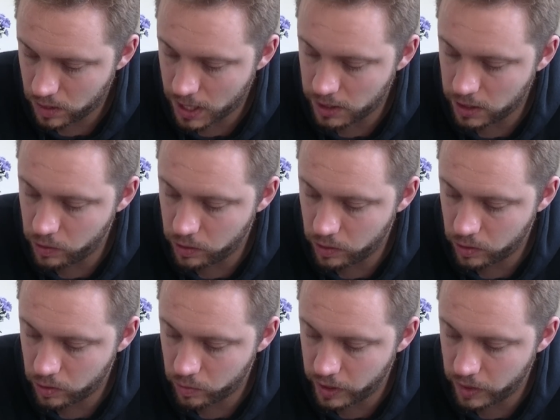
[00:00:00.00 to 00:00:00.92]
And you
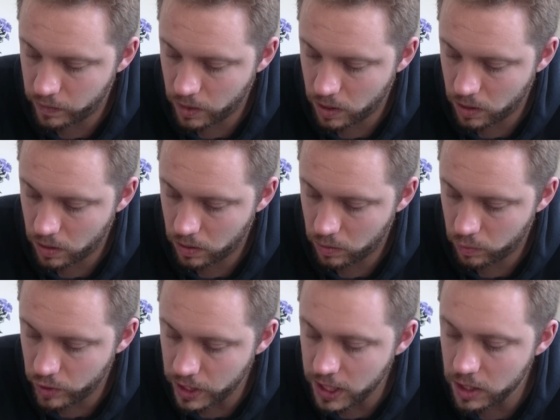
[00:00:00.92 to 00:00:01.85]
choose to
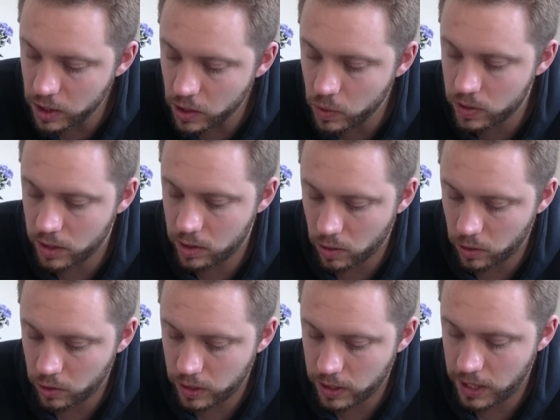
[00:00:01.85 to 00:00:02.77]
reuse a
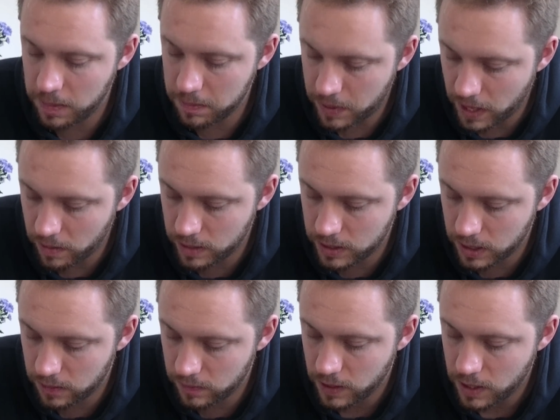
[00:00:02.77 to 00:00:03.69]
Doctrina
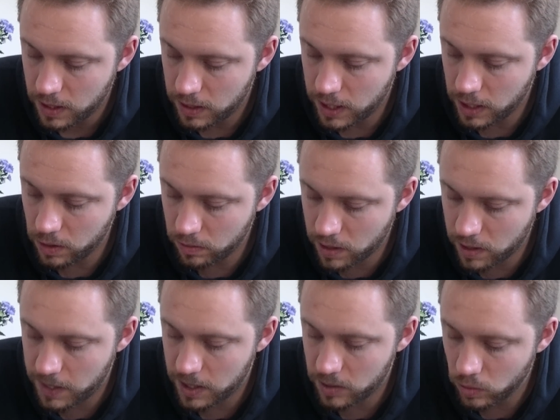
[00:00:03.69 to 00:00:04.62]
imperative that your
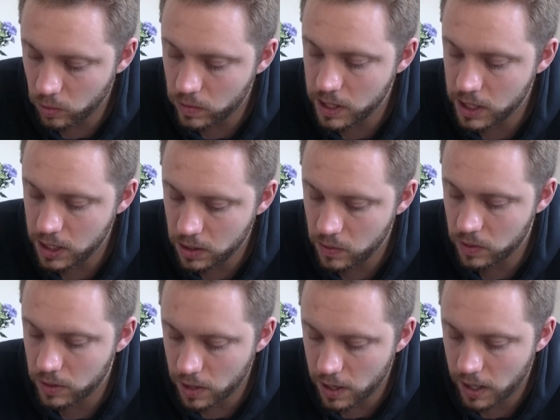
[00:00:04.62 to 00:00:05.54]
army has already
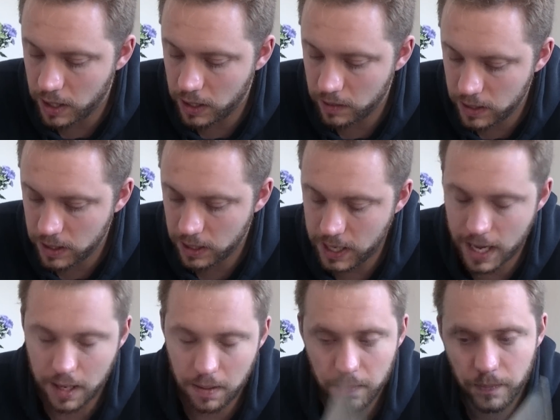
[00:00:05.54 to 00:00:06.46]
used earlier in the
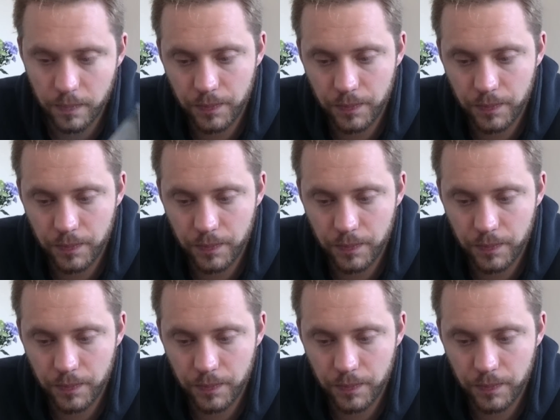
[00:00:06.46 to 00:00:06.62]
game.